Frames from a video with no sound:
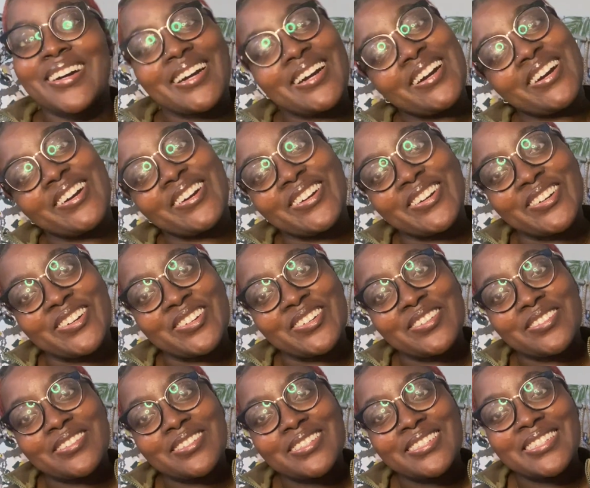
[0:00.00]

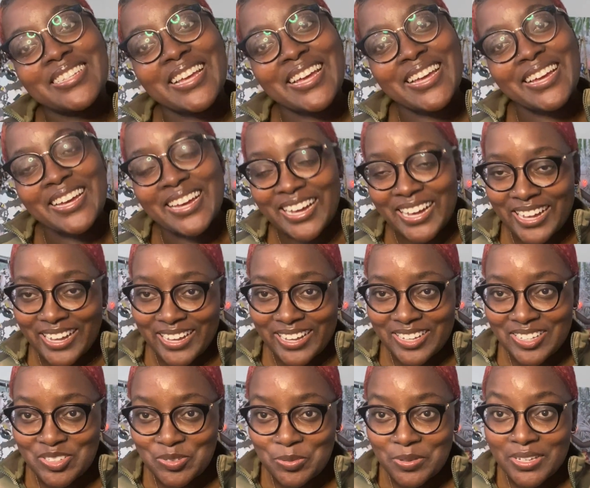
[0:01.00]
Girls and
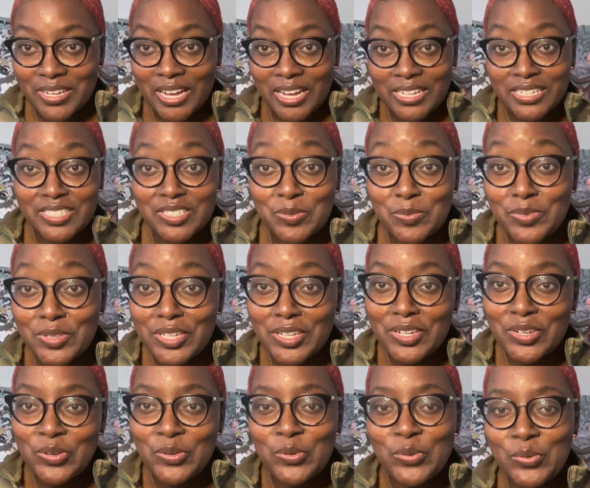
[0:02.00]
guys, we got
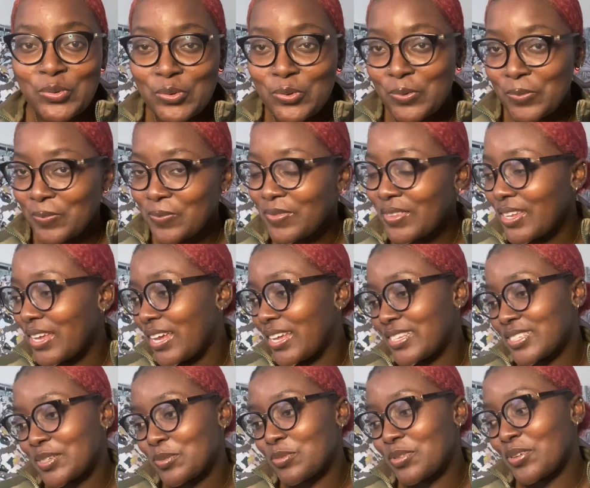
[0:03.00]
something new and
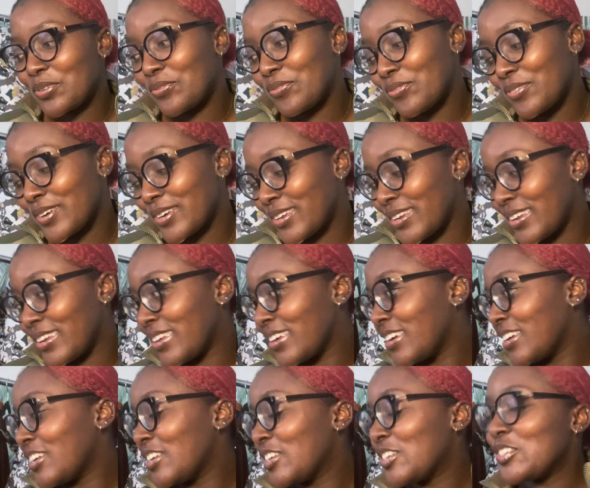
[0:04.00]
something fun
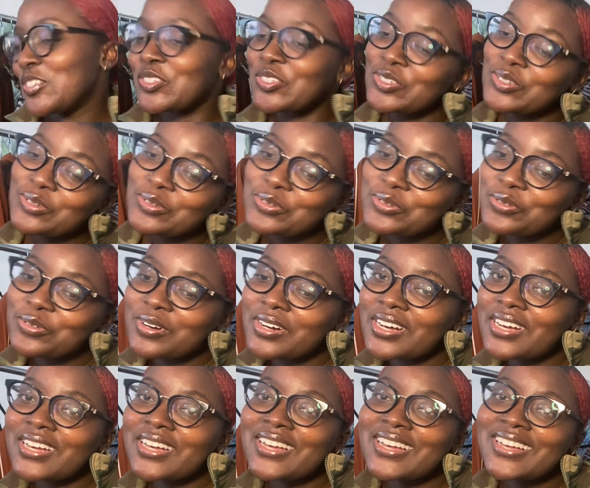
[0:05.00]
to
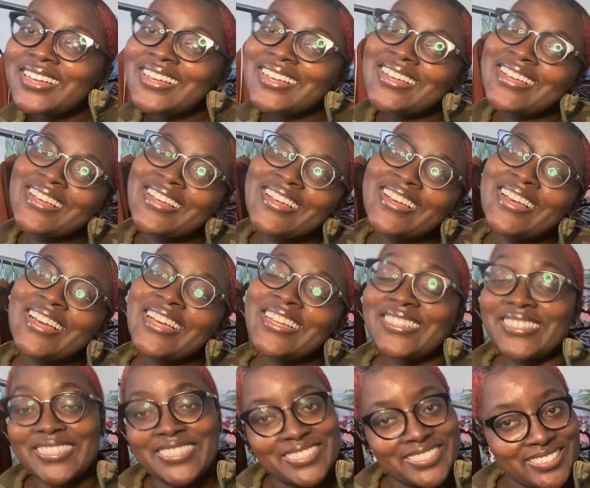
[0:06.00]

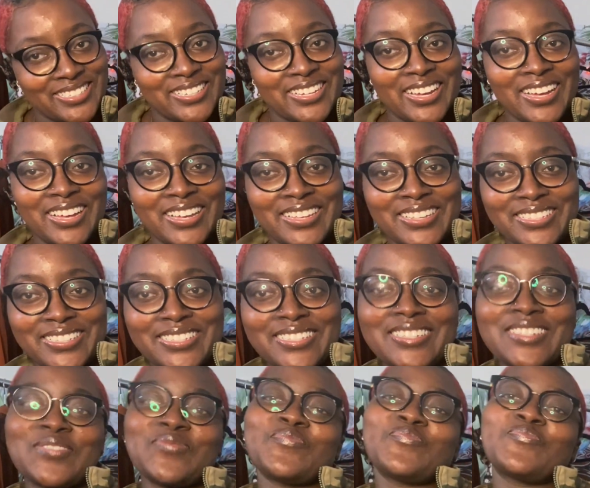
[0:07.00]
discuss.